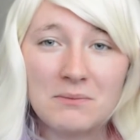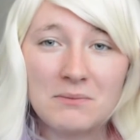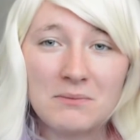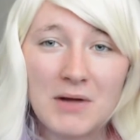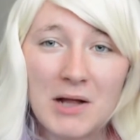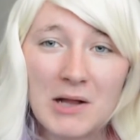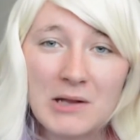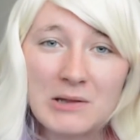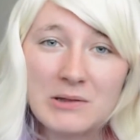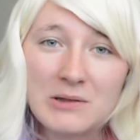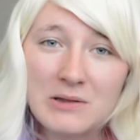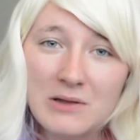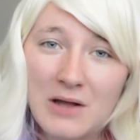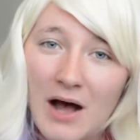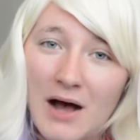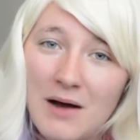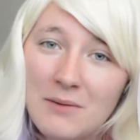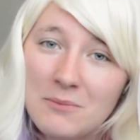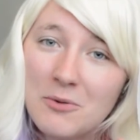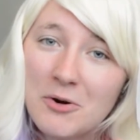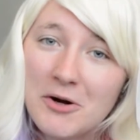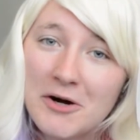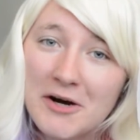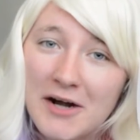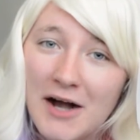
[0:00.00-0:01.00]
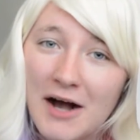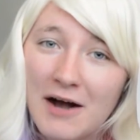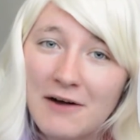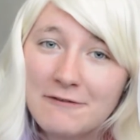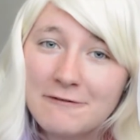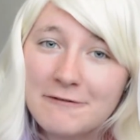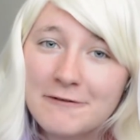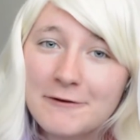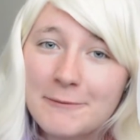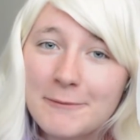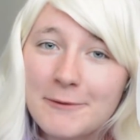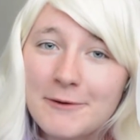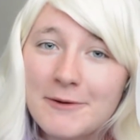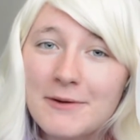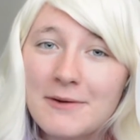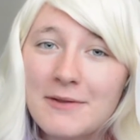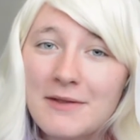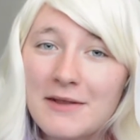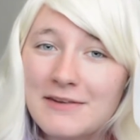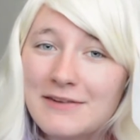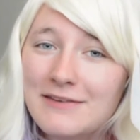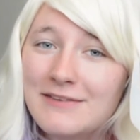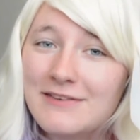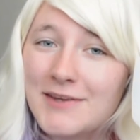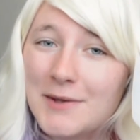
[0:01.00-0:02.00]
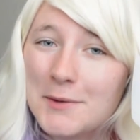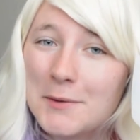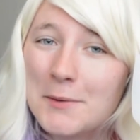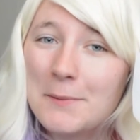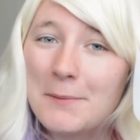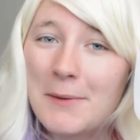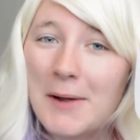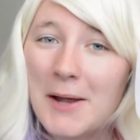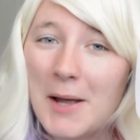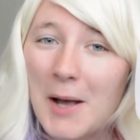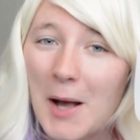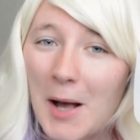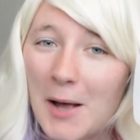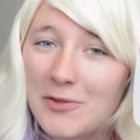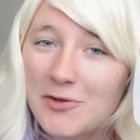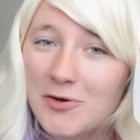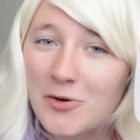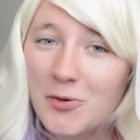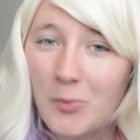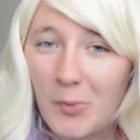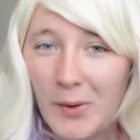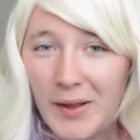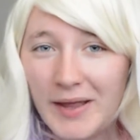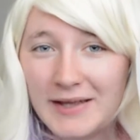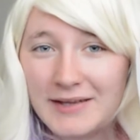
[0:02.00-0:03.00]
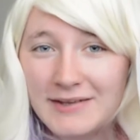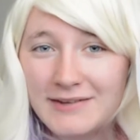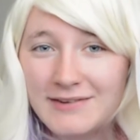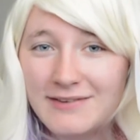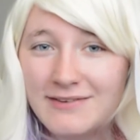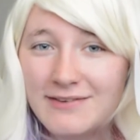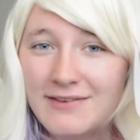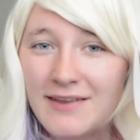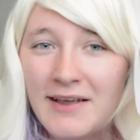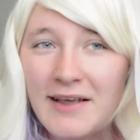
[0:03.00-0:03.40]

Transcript: a lot more comfortable than some of my other wigs.